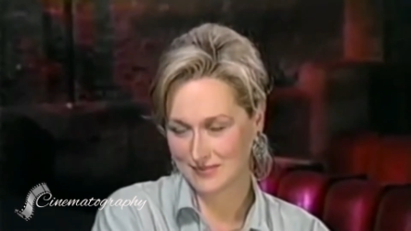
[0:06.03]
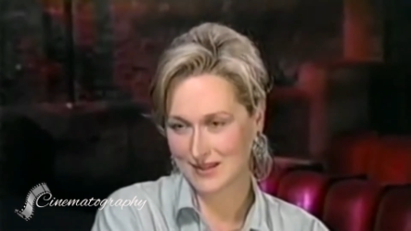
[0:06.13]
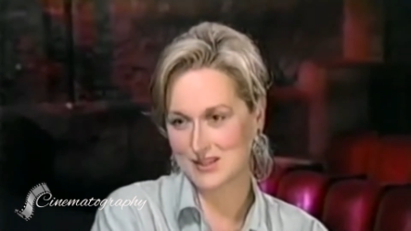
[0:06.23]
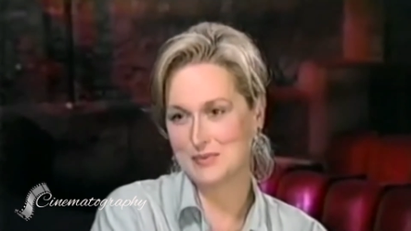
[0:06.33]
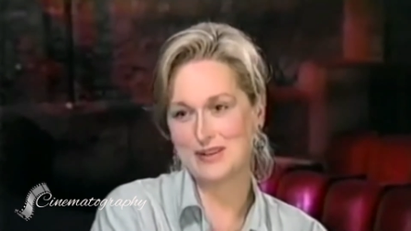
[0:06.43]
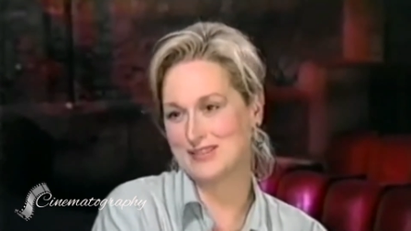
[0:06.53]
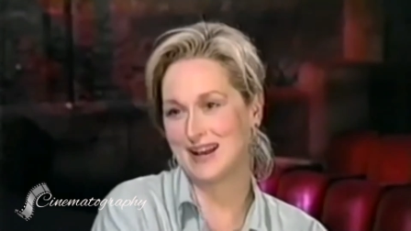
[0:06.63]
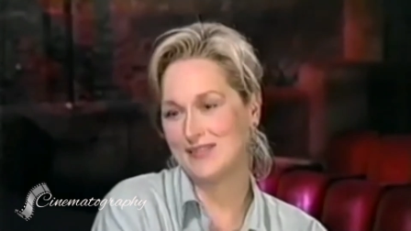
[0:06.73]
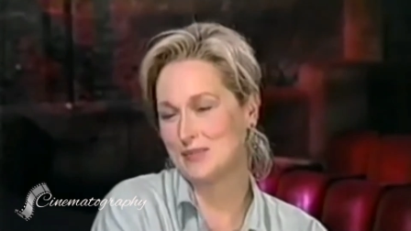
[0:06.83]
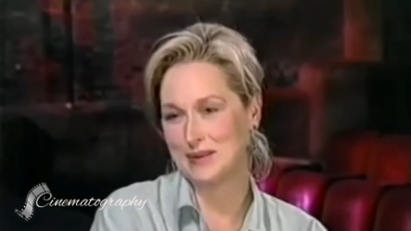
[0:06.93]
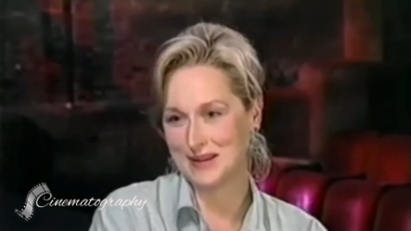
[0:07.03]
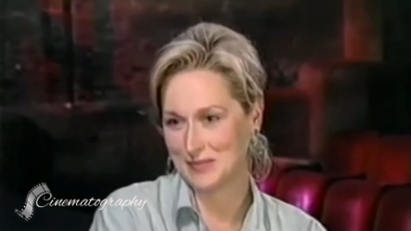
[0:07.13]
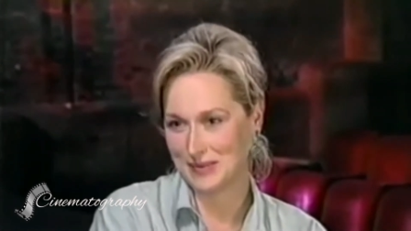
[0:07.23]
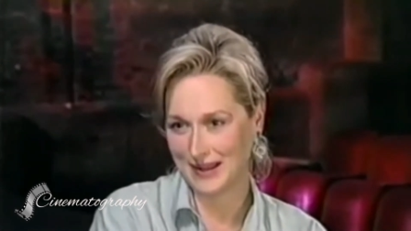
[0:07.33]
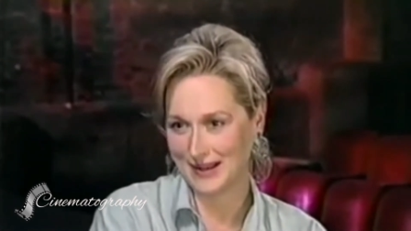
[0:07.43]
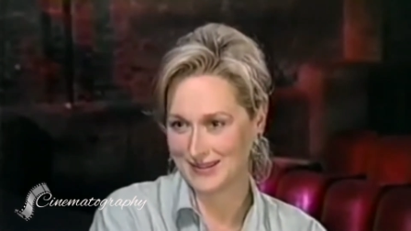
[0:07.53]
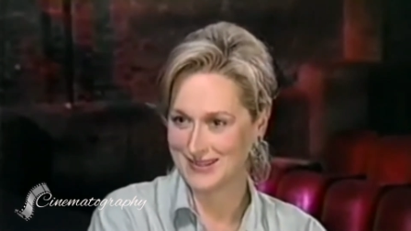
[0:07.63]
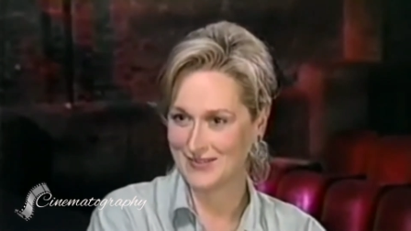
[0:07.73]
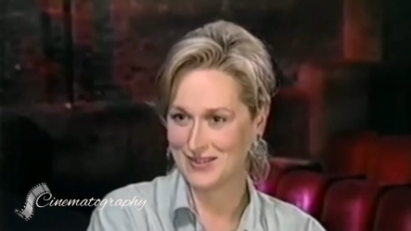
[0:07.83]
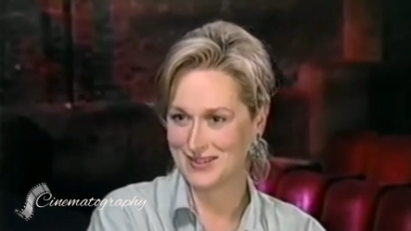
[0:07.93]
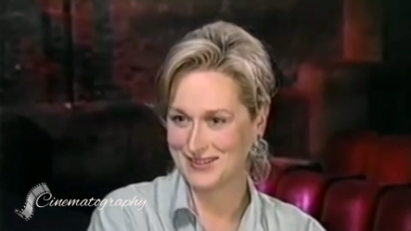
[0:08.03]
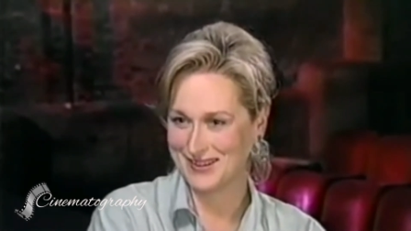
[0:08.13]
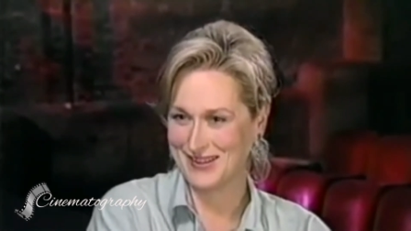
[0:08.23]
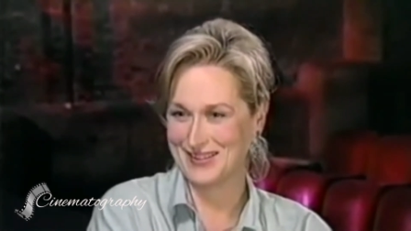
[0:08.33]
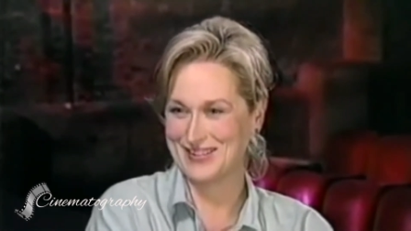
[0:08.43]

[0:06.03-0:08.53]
is because I haven't been in a play in 17 years.